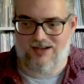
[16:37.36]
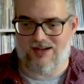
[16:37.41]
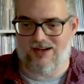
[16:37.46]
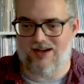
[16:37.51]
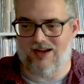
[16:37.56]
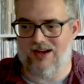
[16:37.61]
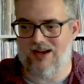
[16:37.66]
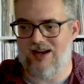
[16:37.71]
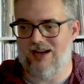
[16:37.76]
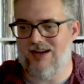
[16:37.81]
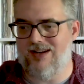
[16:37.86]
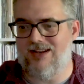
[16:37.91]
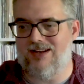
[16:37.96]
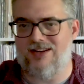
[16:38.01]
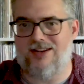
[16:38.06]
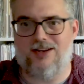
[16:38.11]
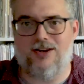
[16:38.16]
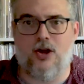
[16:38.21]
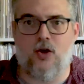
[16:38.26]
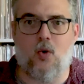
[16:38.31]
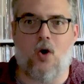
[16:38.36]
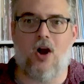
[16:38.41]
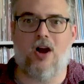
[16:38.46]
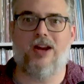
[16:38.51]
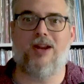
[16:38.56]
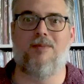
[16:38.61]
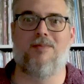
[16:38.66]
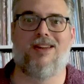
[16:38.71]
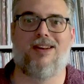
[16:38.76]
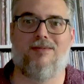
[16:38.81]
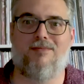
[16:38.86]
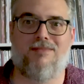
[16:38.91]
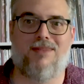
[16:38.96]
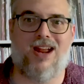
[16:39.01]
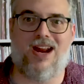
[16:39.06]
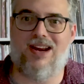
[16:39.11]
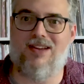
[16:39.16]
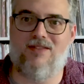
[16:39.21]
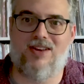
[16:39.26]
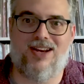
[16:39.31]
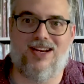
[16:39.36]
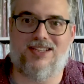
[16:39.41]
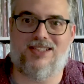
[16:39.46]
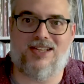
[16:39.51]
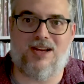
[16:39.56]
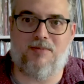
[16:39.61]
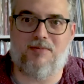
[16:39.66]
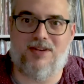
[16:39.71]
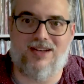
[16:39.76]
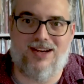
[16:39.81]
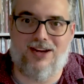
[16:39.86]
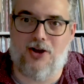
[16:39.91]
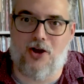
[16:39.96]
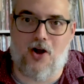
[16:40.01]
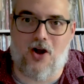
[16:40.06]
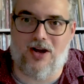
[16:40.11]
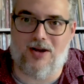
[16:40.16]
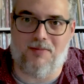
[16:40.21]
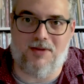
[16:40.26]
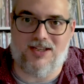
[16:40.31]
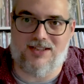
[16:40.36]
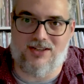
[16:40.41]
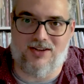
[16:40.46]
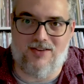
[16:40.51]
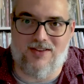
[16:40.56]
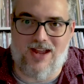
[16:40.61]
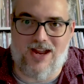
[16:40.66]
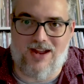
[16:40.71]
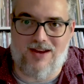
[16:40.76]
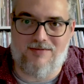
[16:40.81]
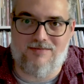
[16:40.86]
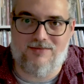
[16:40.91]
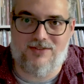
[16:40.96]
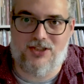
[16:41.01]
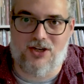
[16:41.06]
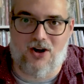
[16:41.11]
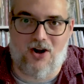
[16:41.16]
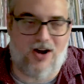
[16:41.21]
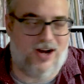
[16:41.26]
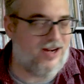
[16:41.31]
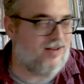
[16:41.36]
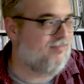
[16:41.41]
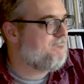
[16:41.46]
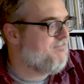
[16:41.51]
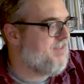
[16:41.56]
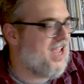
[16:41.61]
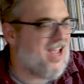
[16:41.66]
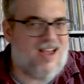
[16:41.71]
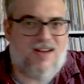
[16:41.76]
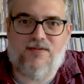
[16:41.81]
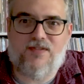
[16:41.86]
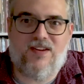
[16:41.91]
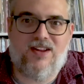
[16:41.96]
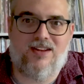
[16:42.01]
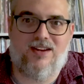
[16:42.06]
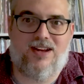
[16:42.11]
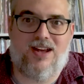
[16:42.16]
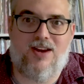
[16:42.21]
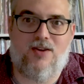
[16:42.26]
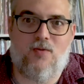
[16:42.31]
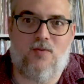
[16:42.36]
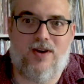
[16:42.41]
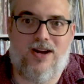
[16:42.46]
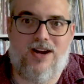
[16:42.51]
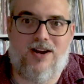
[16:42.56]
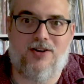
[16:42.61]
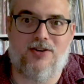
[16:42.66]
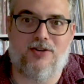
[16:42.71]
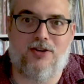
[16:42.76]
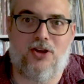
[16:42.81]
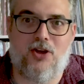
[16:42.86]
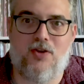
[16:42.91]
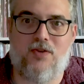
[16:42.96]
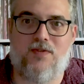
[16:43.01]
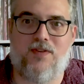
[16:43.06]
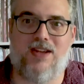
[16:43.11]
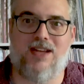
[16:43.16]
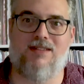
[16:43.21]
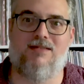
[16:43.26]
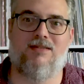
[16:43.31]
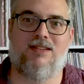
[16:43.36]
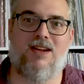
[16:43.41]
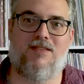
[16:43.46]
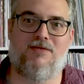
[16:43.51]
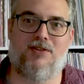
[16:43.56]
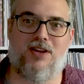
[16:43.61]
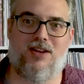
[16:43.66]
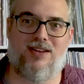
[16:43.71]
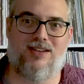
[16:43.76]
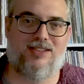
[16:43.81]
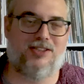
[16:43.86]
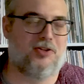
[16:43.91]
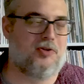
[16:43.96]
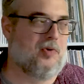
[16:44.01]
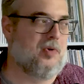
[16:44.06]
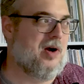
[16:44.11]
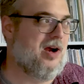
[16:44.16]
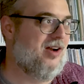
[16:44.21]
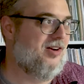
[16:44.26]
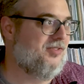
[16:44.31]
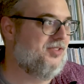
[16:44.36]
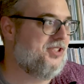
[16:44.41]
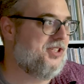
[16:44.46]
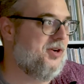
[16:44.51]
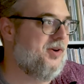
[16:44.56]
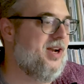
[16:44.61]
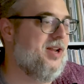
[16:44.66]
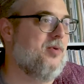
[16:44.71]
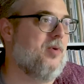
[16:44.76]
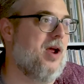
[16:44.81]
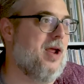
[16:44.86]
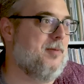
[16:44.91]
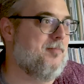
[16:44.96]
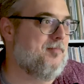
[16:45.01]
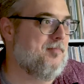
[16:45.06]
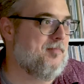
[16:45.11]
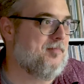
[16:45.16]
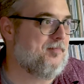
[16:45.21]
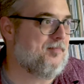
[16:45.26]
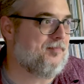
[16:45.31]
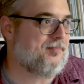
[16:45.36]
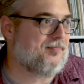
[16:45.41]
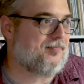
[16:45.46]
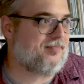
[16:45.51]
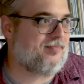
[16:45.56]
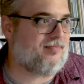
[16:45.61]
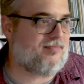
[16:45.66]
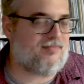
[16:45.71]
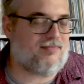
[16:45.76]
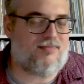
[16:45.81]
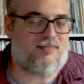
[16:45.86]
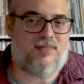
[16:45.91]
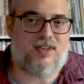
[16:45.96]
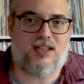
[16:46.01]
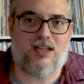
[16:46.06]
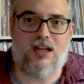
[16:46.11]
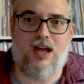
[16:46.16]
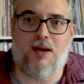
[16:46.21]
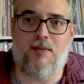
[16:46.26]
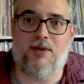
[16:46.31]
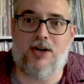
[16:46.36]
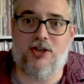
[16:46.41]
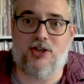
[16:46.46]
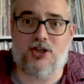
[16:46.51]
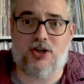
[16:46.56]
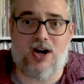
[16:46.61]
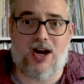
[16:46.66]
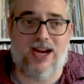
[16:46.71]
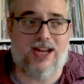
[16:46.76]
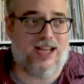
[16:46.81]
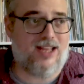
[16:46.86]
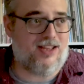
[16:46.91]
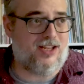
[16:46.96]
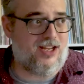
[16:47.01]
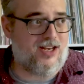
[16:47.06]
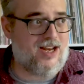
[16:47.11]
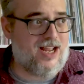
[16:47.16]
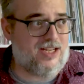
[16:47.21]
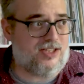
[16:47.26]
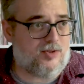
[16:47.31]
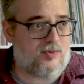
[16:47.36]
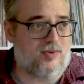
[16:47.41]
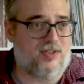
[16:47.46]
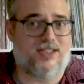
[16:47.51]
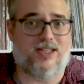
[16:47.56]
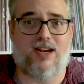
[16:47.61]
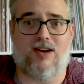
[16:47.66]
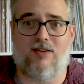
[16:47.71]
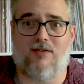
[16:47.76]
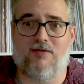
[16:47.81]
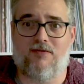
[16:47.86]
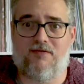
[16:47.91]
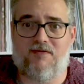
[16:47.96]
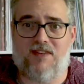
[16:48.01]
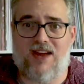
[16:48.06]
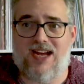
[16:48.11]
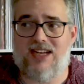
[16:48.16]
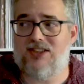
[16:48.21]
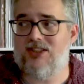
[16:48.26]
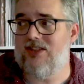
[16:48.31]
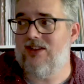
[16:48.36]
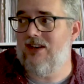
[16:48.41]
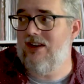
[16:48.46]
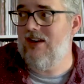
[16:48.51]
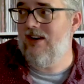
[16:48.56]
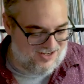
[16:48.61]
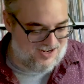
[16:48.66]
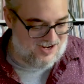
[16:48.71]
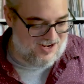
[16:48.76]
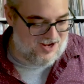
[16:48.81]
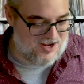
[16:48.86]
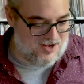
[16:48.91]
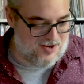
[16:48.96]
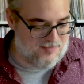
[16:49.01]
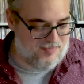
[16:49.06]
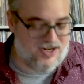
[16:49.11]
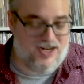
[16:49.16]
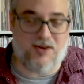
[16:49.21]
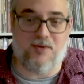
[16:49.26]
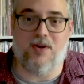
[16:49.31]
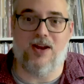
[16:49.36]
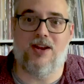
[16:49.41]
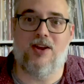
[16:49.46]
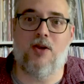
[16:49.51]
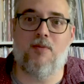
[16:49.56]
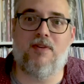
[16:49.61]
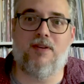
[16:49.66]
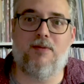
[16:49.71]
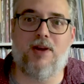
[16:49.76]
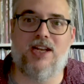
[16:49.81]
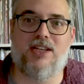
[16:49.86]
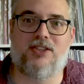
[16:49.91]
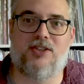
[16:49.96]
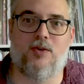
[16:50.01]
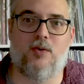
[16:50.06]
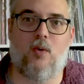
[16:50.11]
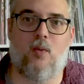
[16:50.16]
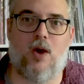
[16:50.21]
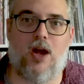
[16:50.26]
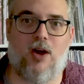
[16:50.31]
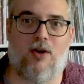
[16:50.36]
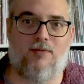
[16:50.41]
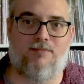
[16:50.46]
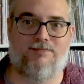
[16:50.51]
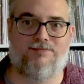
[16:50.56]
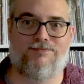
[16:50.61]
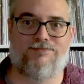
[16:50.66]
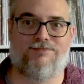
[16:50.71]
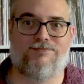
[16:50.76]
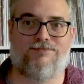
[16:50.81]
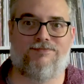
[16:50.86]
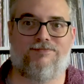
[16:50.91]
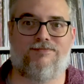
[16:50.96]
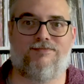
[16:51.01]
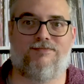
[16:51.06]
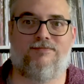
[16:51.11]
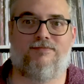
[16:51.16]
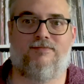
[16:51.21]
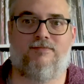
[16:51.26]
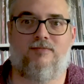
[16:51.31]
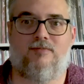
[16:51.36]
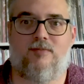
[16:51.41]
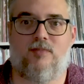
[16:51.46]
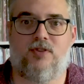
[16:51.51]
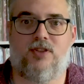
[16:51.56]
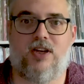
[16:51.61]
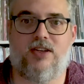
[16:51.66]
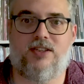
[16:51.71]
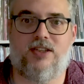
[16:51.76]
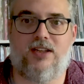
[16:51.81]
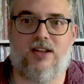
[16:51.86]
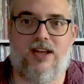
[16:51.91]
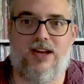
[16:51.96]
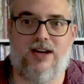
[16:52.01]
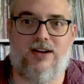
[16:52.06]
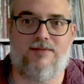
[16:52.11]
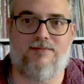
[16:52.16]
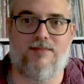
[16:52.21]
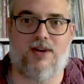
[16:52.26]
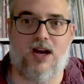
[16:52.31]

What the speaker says: And no argument. Not even accepting any arguments on that. Sorry. Yeah, feeling kind of weird and goofy. Haven't done this in a while. So anyway, I'm going to try and get the next ones out faster. But anyway, hope everybody's doing well. Talk to you later.